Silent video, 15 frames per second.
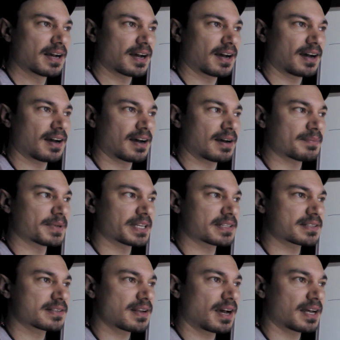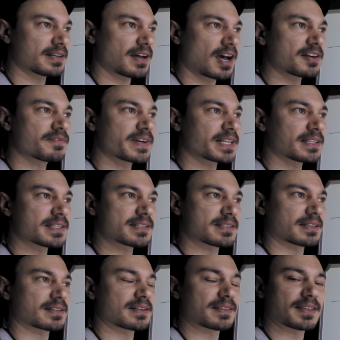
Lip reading: It's not unrealistic to